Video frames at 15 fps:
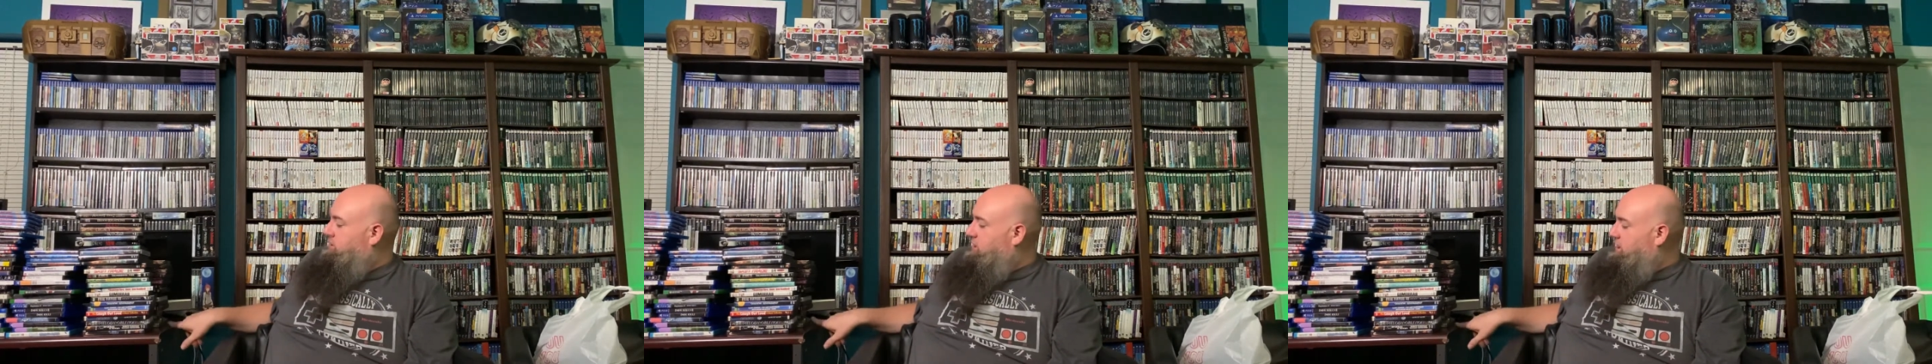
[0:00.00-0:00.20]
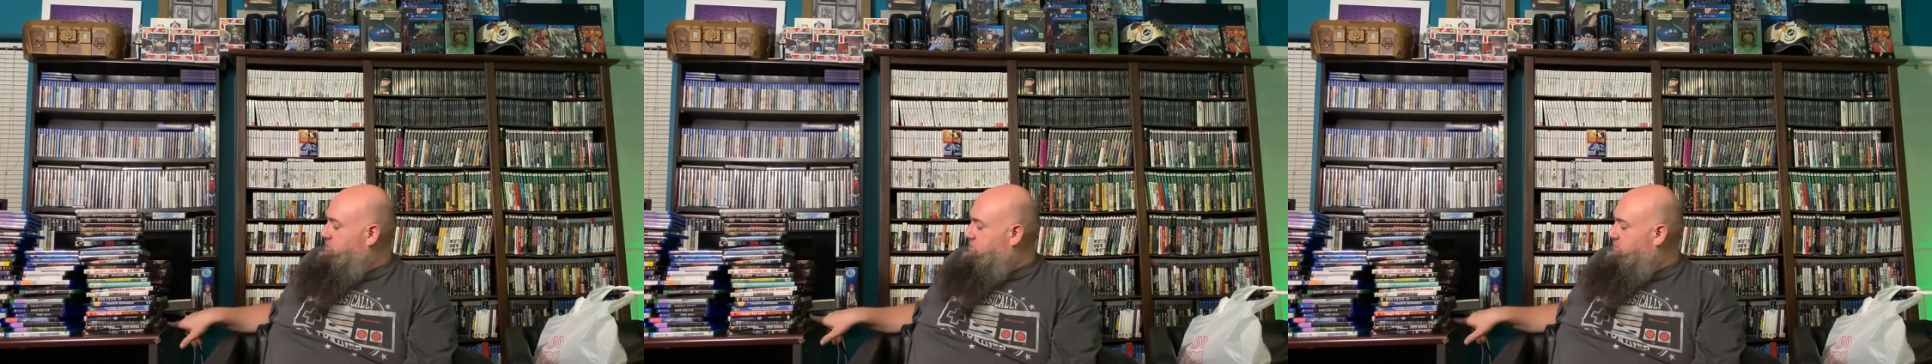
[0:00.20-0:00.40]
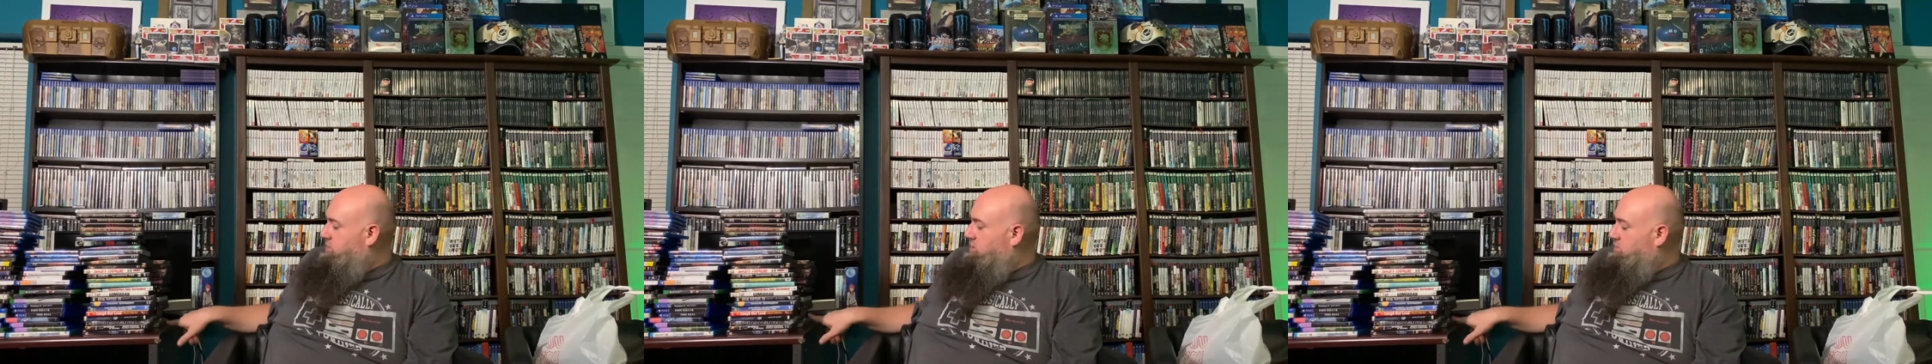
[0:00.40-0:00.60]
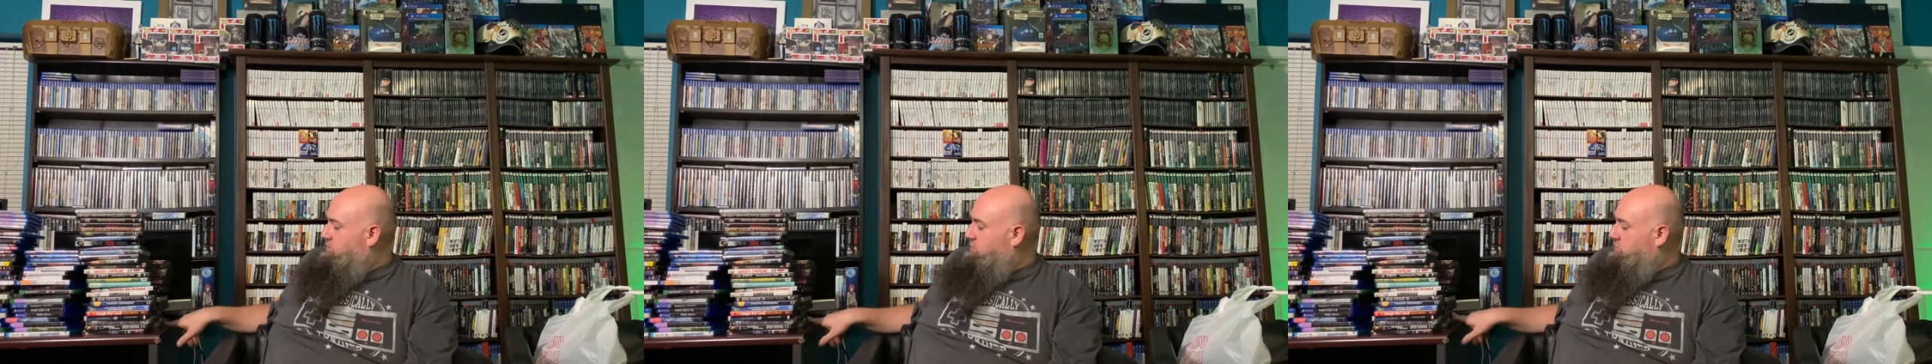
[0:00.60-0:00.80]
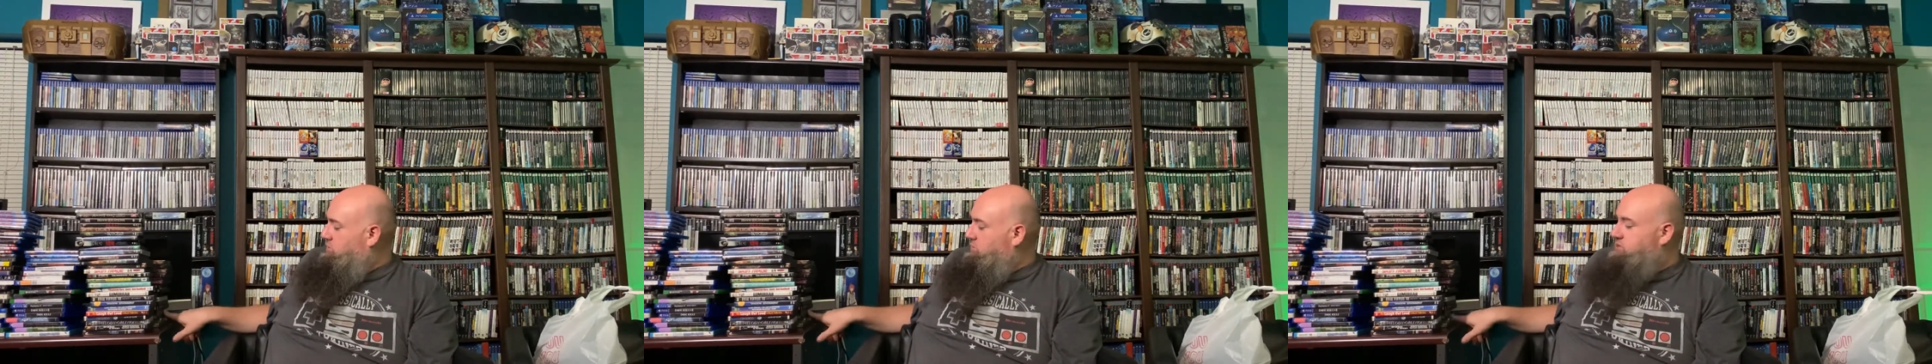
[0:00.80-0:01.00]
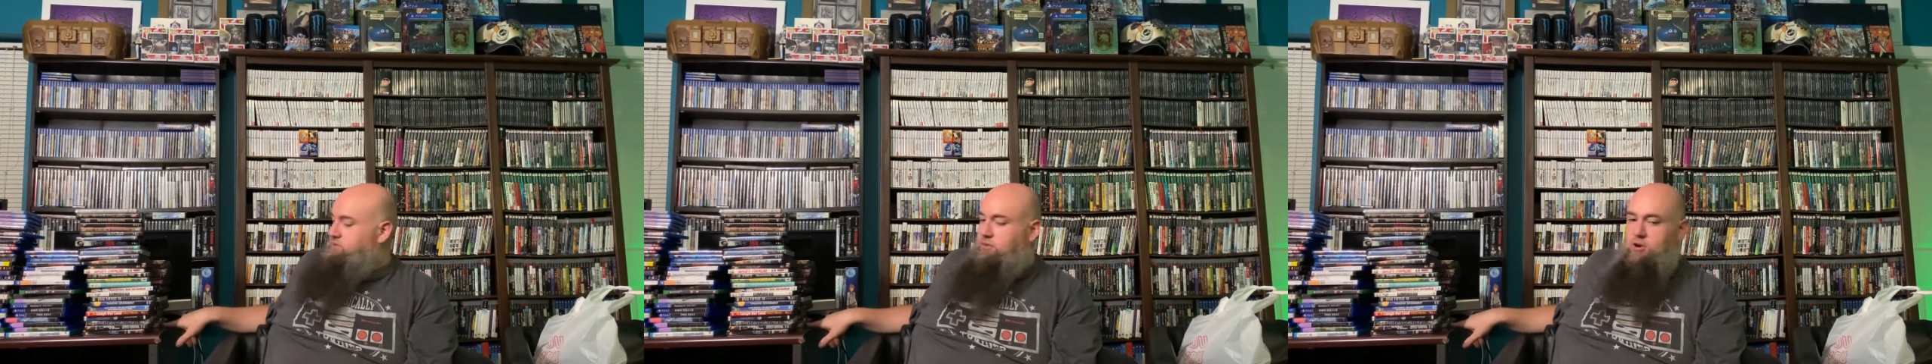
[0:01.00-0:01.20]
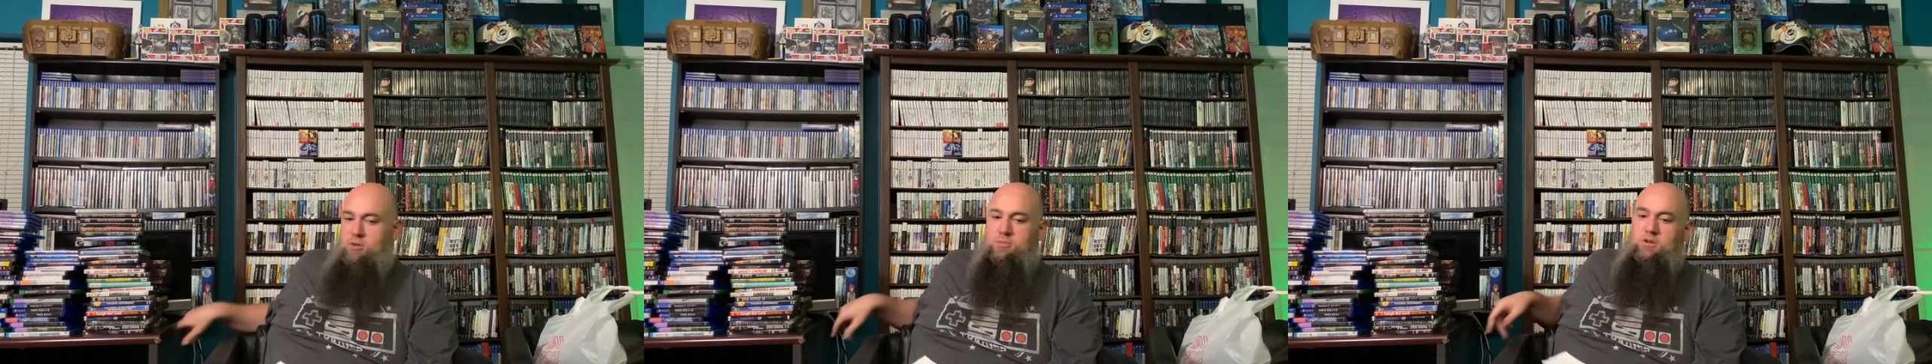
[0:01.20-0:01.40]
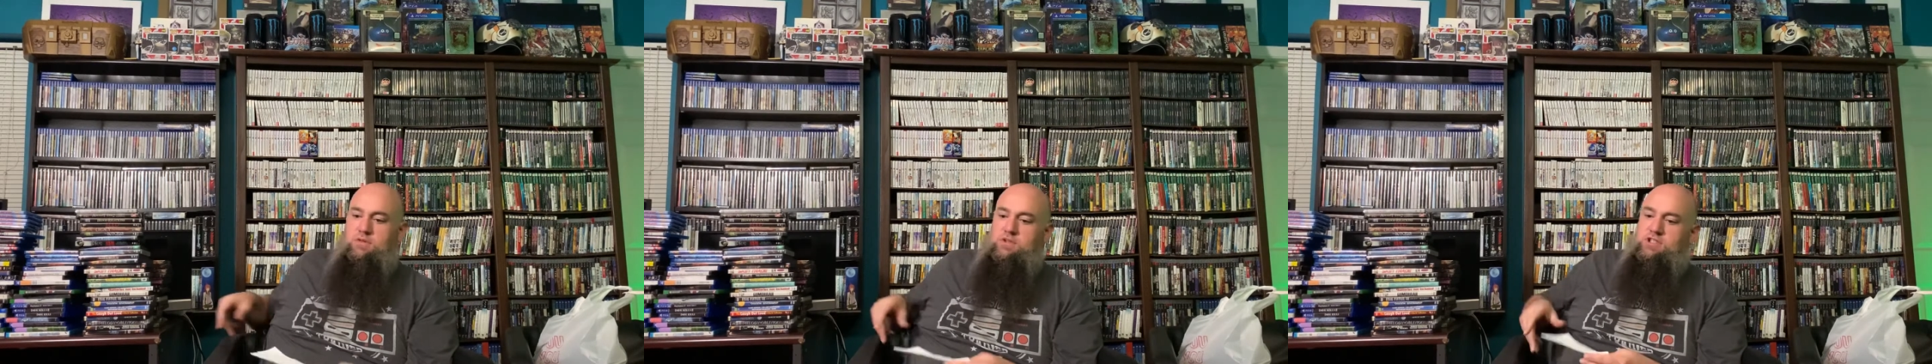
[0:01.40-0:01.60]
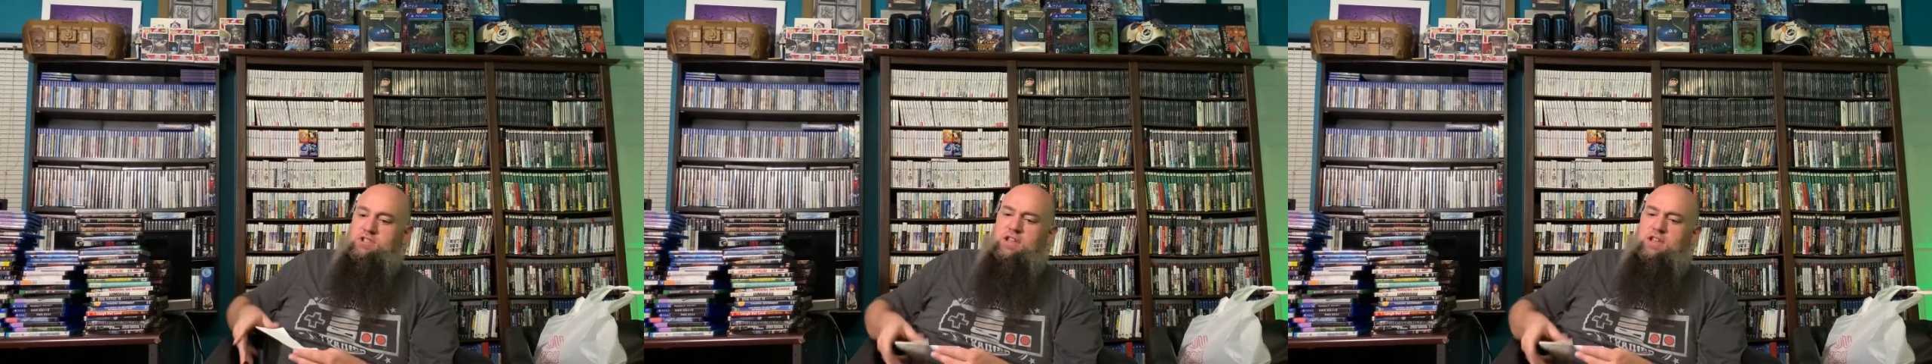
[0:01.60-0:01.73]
Cash America where those 4 movies,